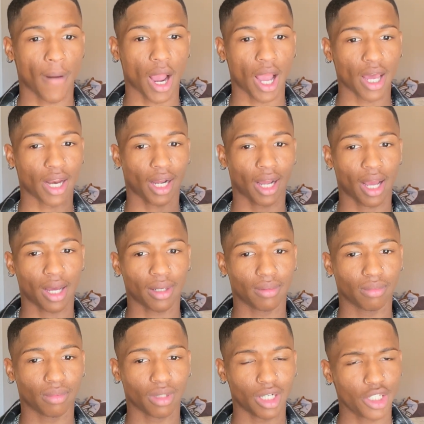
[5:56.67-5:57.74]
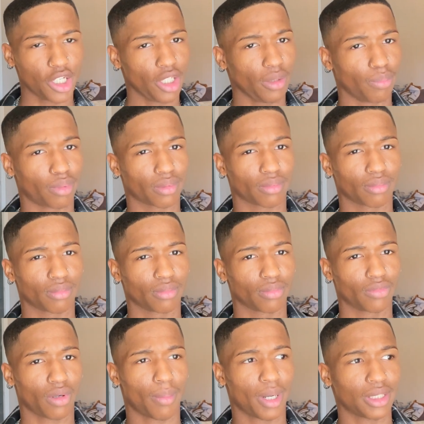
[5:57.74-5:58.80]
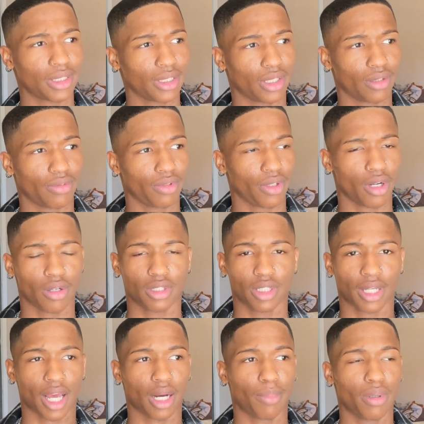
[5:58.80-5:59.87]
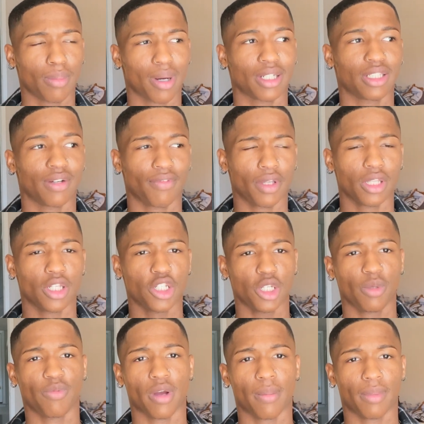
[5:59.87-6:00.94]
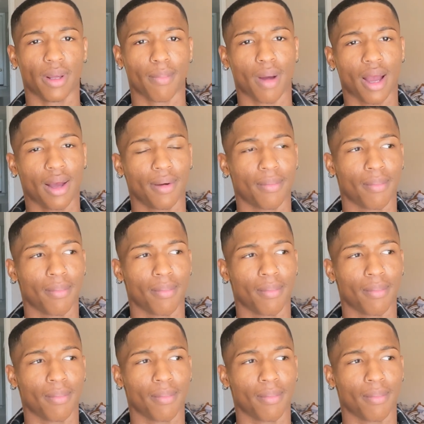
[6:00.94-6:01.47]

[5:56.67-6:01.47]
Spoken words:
and I got a Jeep for myself, you know, to kind of put myself in the Jeep family. My